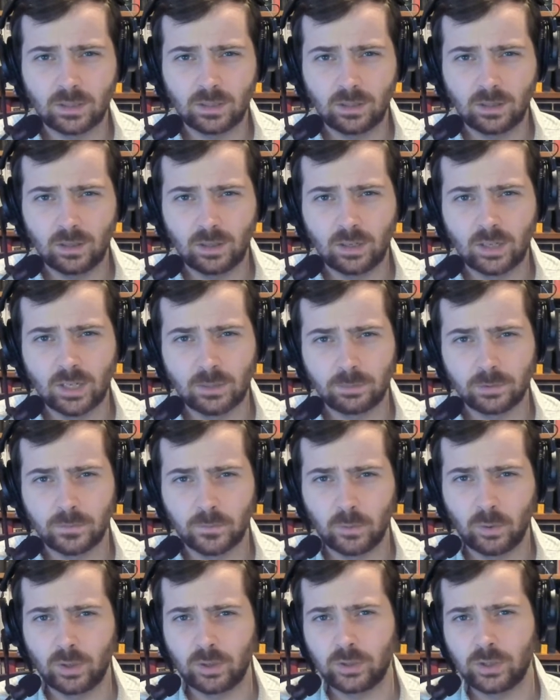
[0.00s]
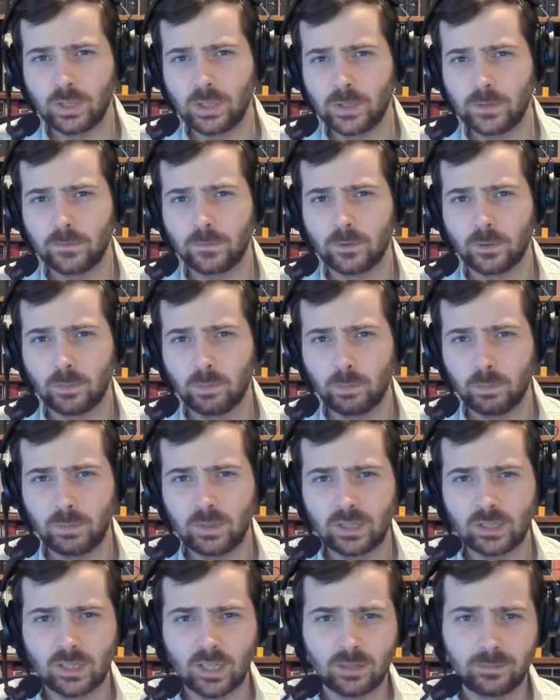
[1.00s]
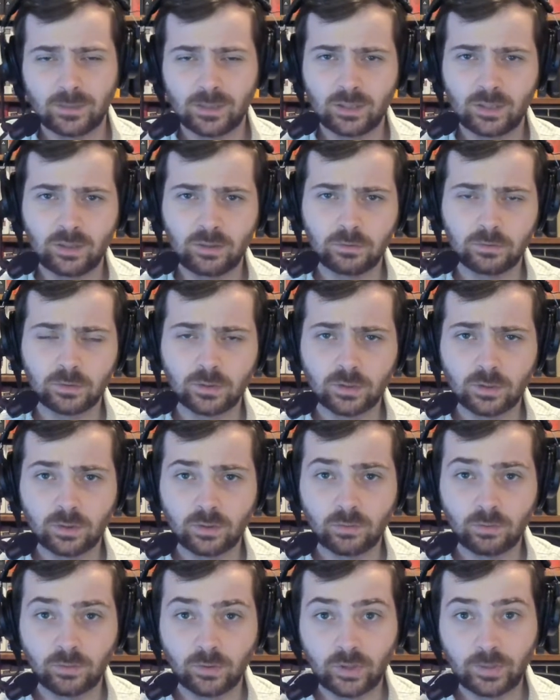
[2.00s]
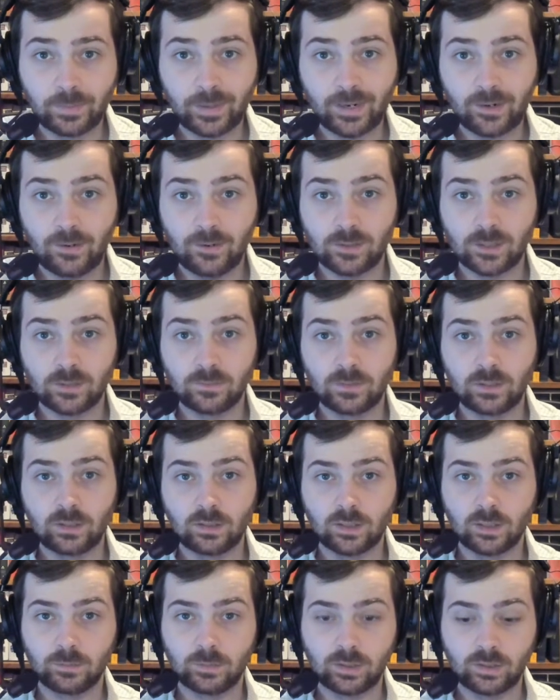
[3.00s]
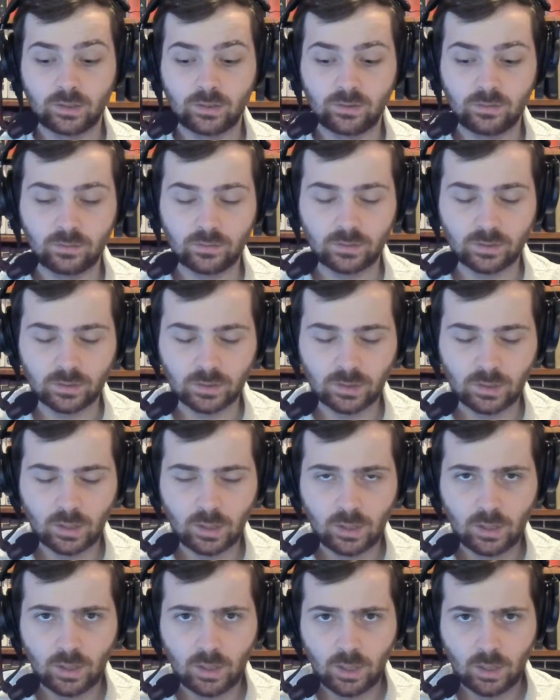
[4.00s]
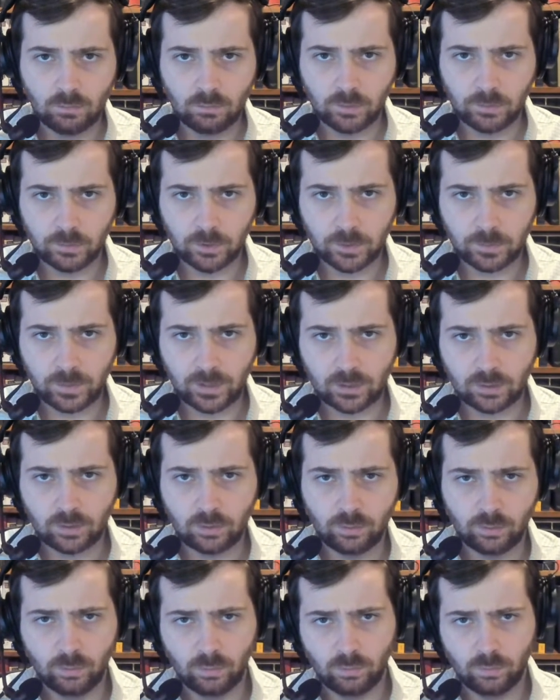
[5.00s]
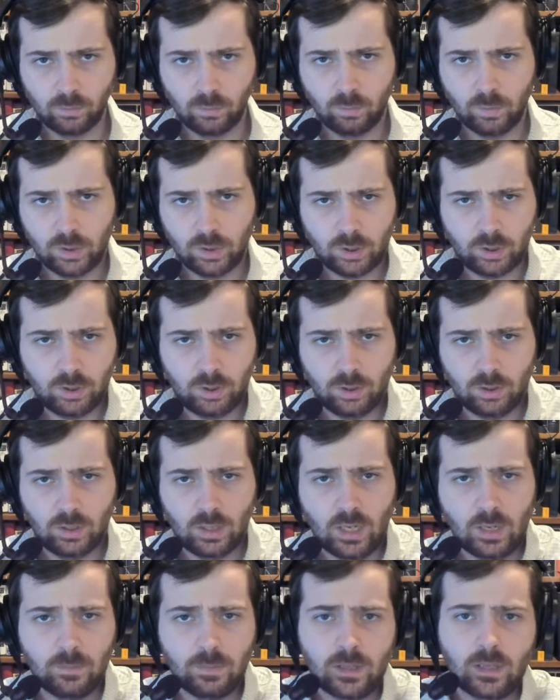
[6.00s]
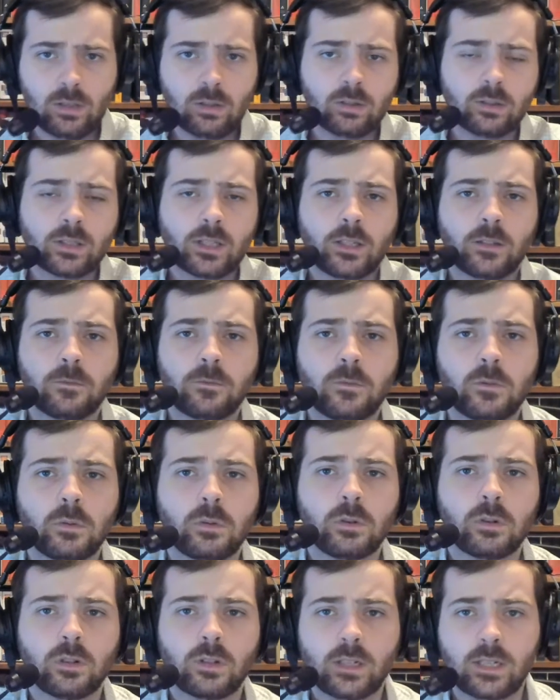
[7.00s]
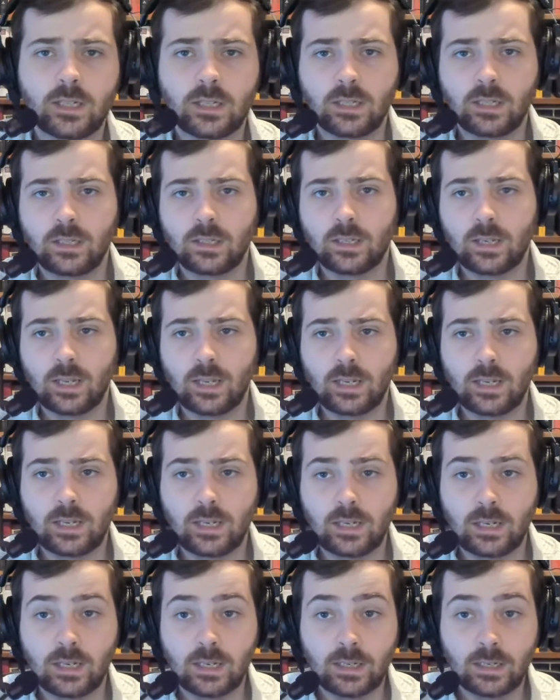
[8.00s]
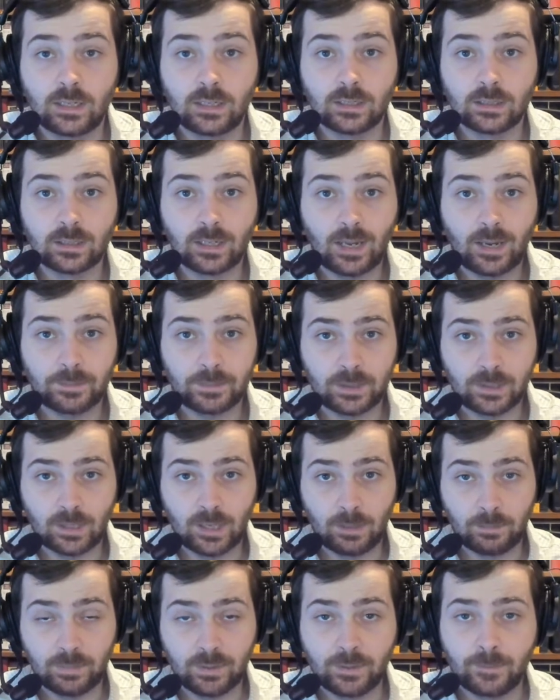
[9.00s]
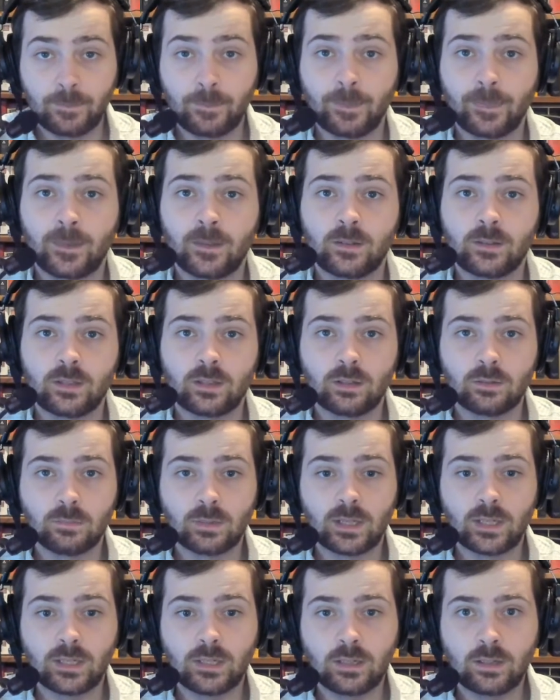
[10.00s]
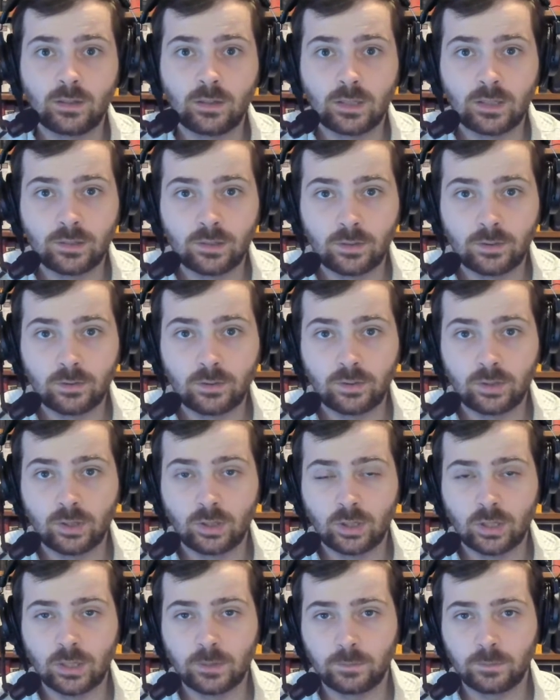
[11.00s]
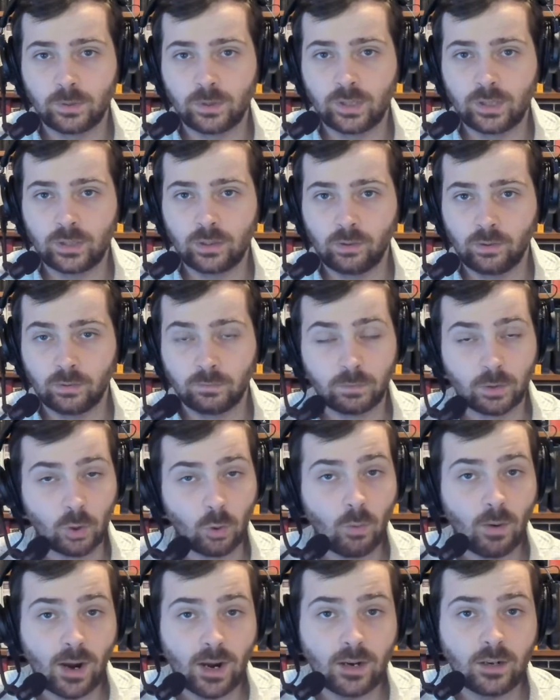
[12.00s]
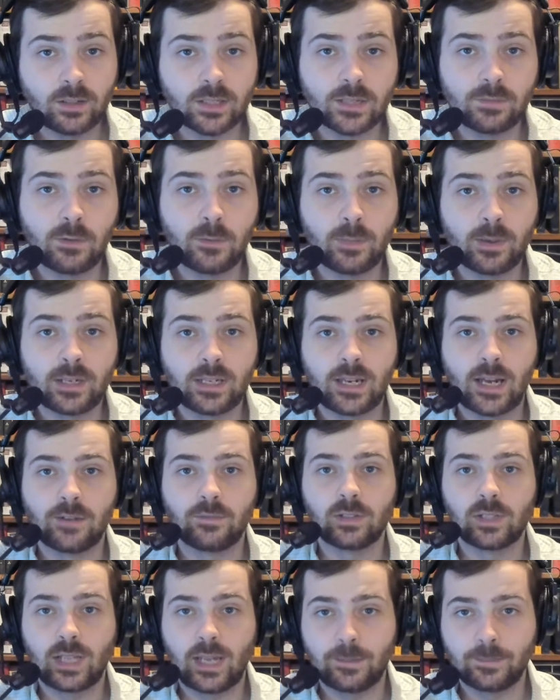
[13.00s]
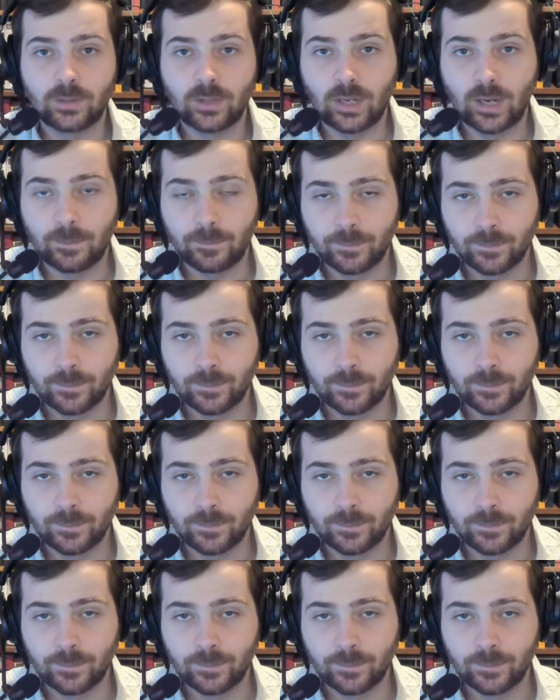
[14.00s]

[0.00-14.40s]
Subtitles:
a number of questions from incoming students or the parents of incoming students with respect to what should they be looking for in a laptop. So my institution in particular requires everybody have a laptop.